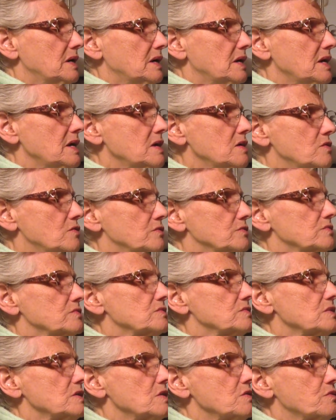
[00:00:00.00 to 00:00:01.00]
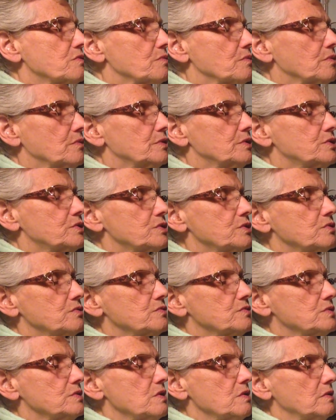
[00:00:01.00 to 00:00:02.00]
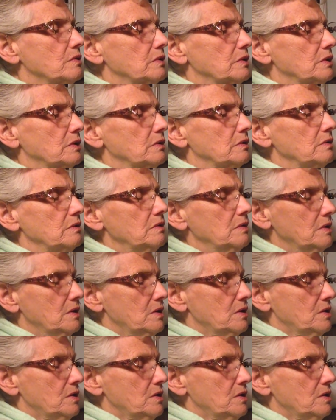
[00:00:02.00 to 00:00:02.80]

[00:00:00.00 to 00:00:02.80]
He could see through it. Do you see the little